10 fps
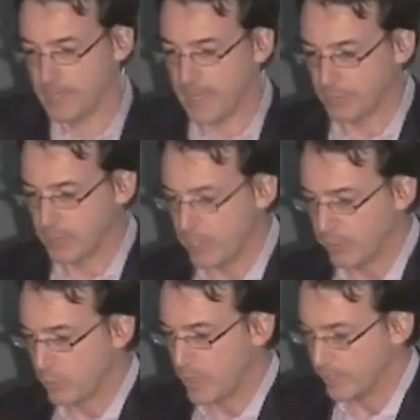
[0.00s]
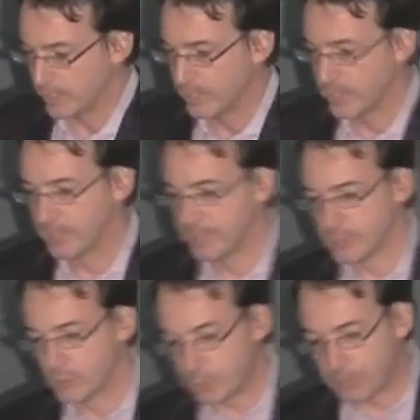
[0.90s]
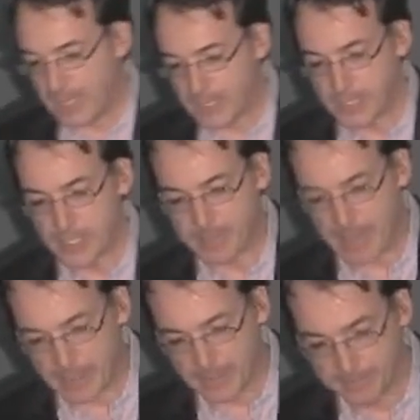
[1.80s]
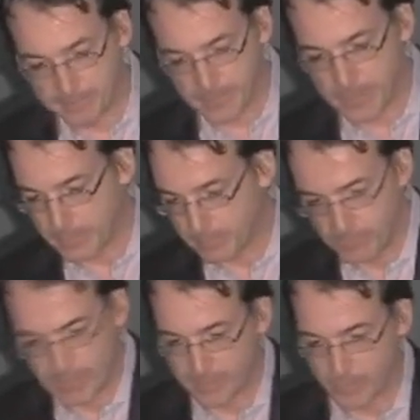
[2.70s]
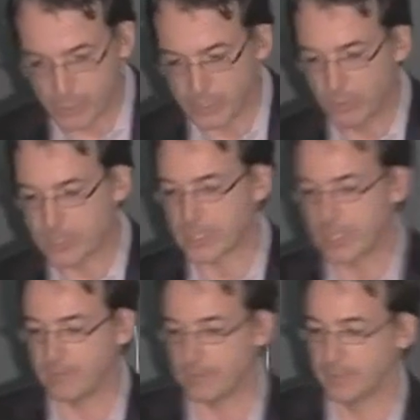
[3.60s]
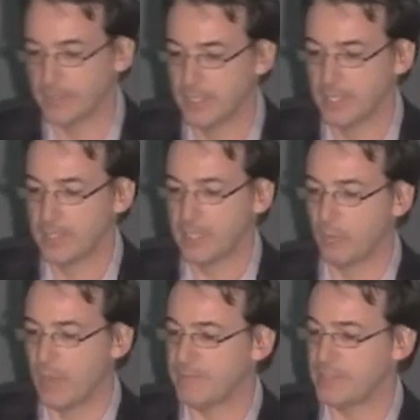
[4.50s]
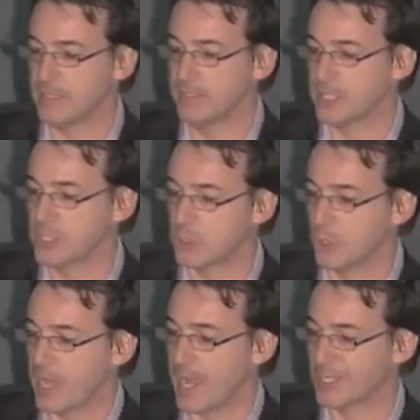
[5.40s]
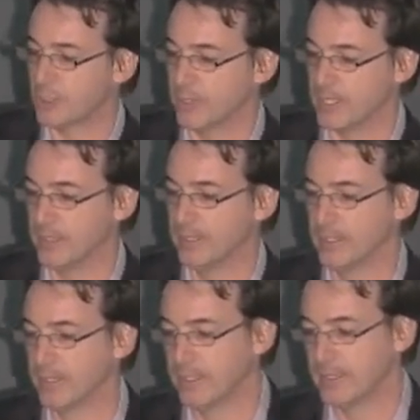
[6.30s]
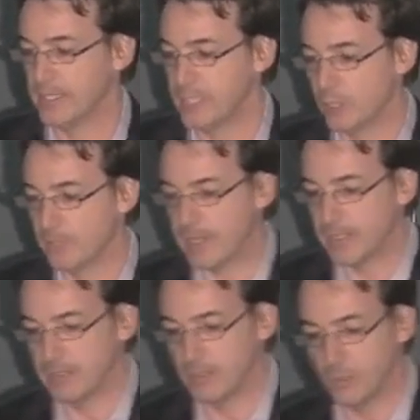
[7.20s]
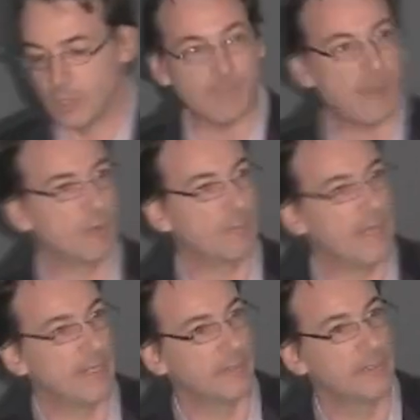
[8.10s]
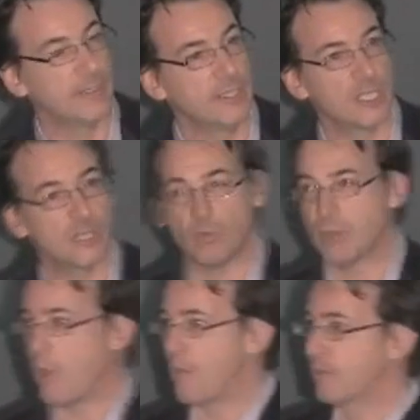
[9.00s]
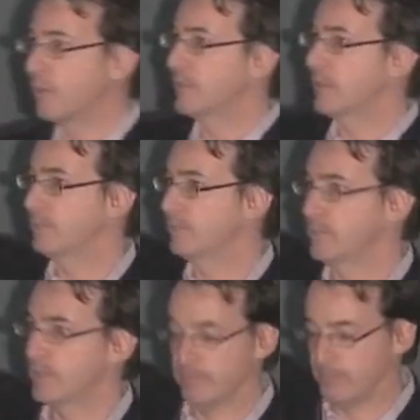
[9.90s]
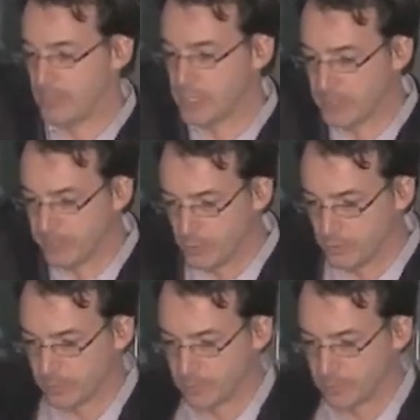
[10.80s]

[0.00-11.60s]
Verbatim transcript: wave after an earthquake, took place in Japan. I believe it was in 2011. The waves didn't destroy, actually, the nearby nuclear power plant. They just went over the